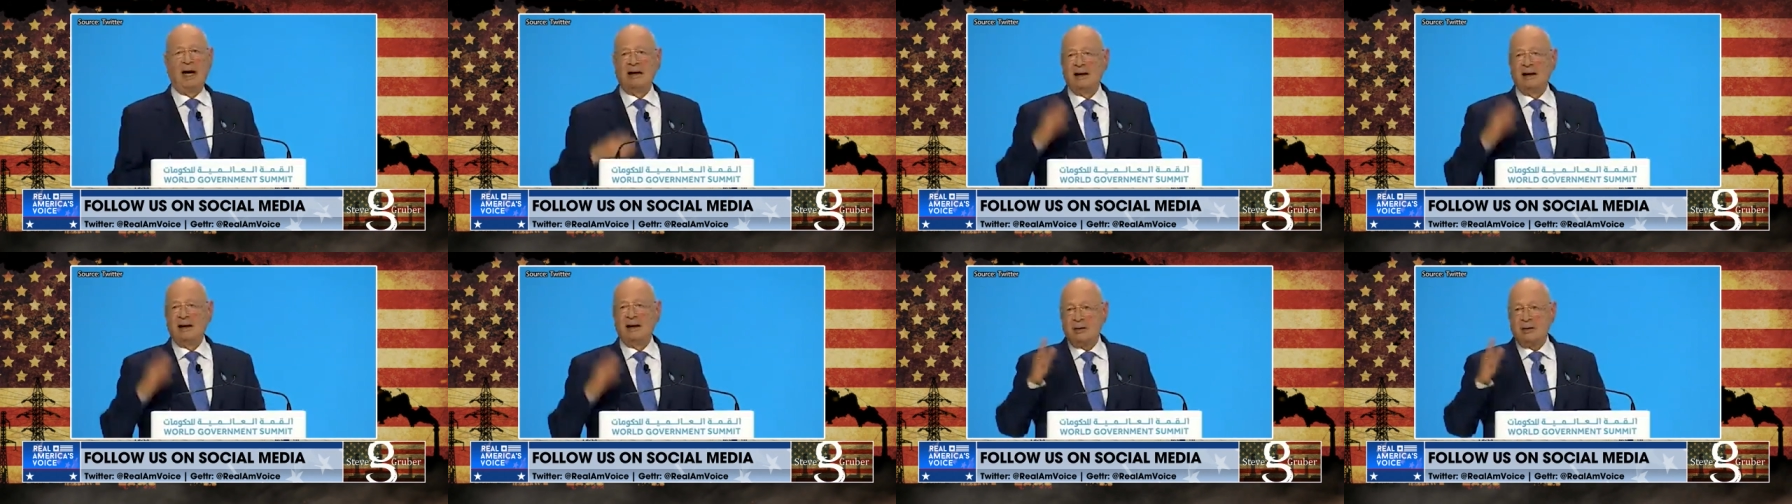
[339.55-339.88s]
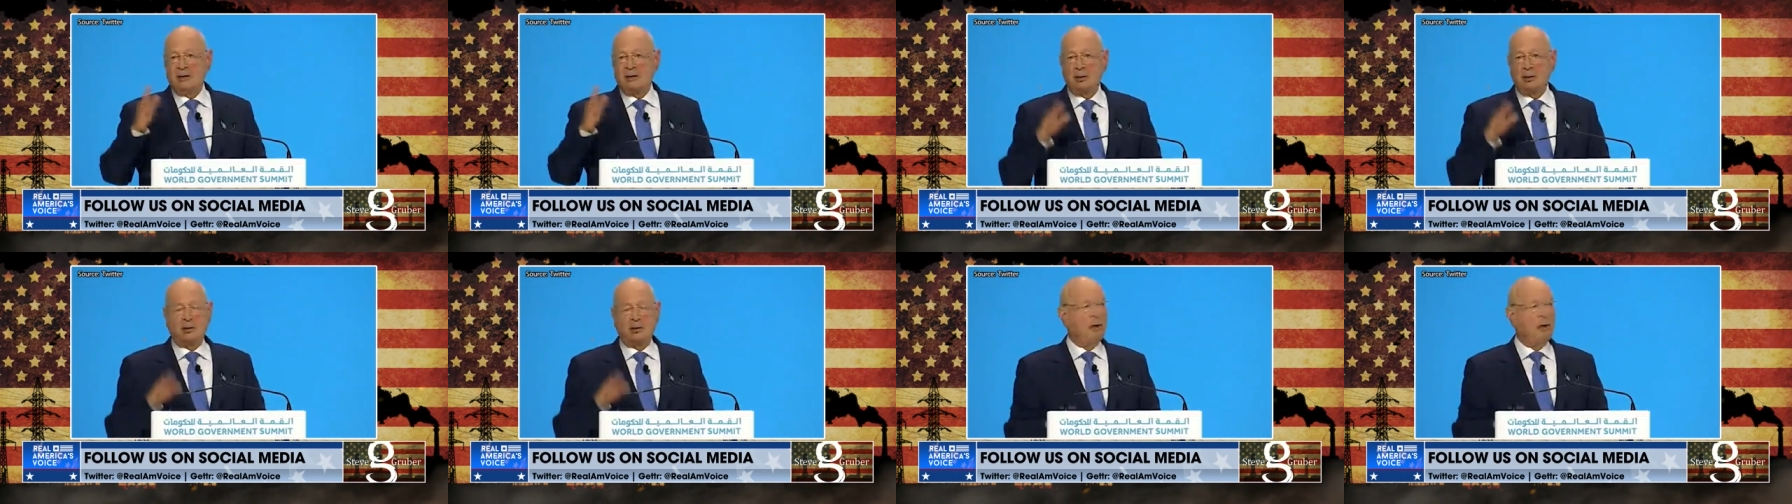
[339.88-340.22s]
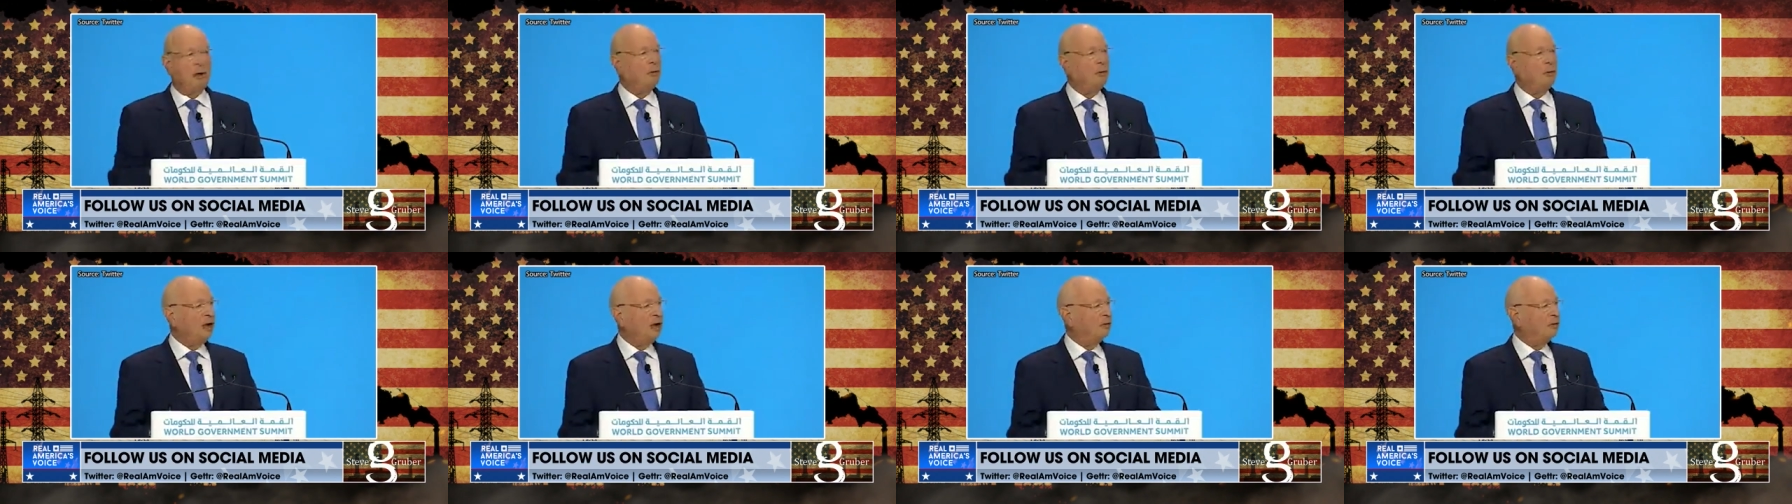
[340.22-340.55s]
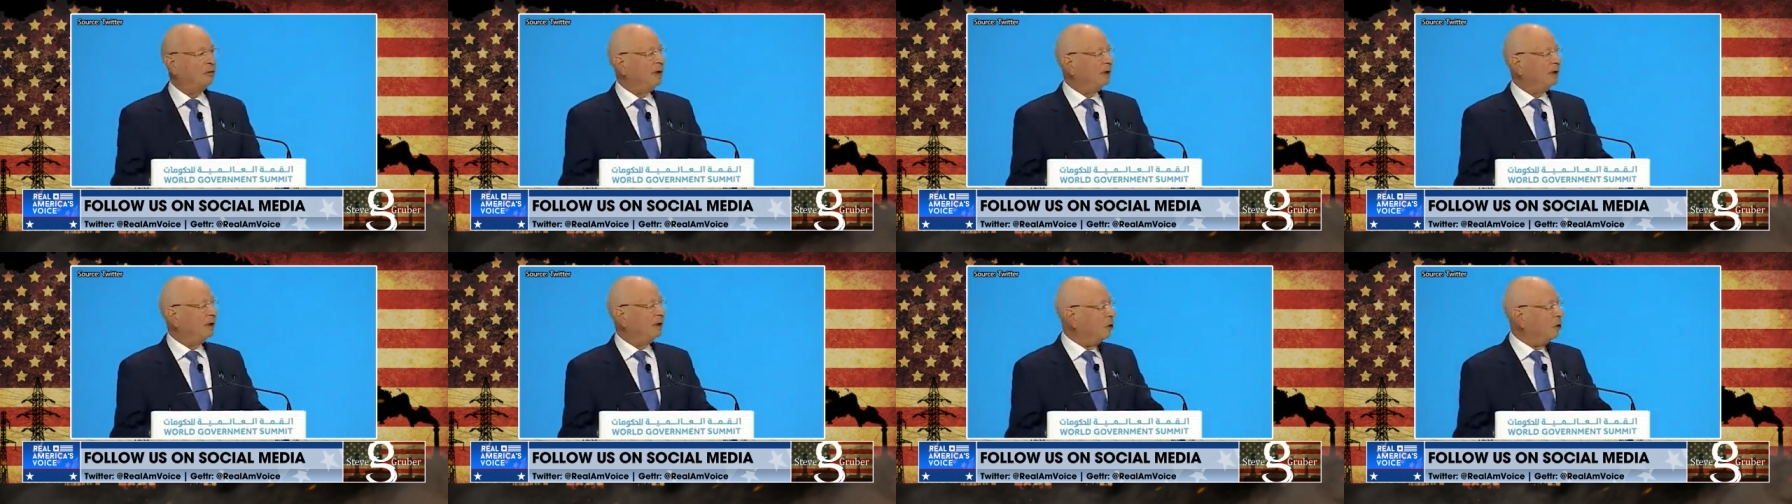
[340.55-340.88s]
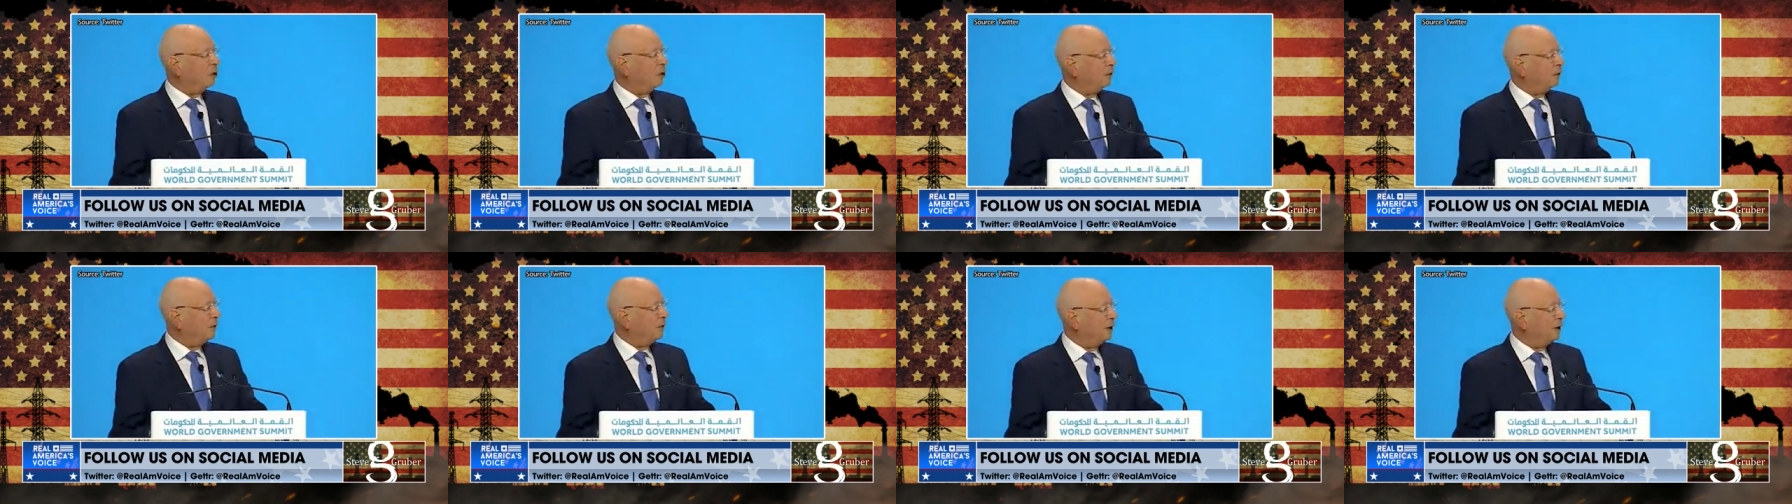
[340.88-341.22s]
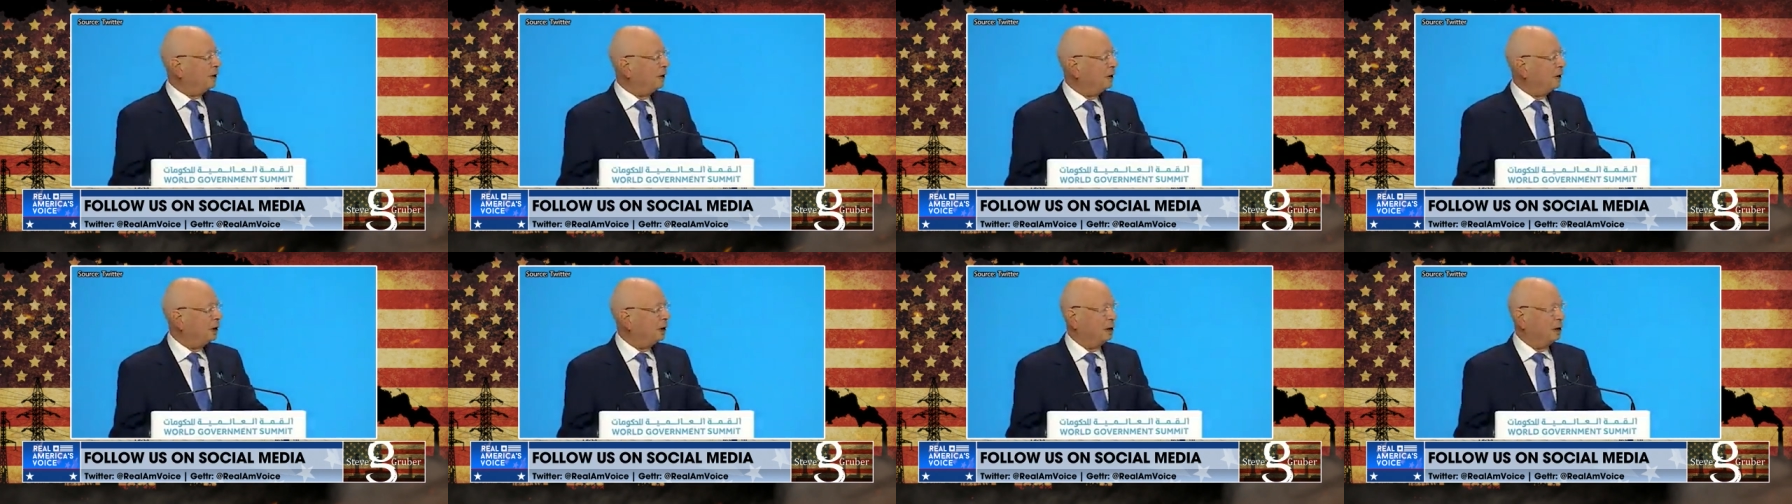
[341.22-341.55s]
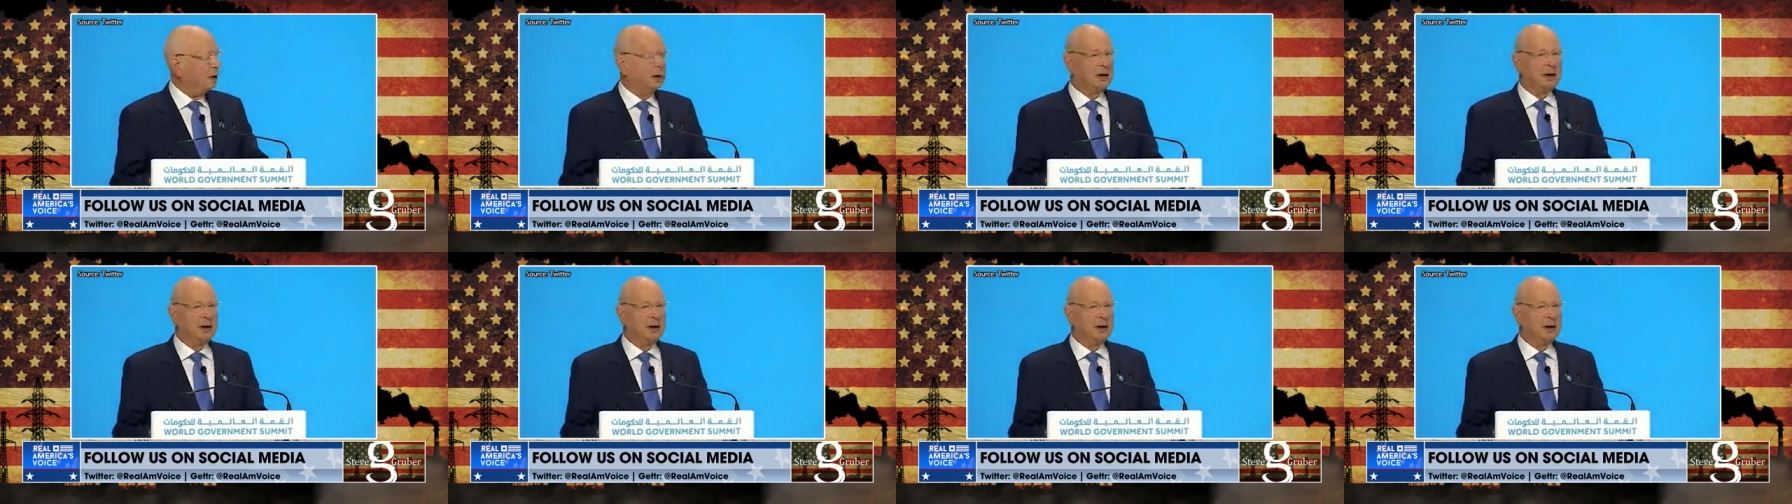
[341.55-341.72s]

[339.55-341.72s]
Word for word: and I could go on and on,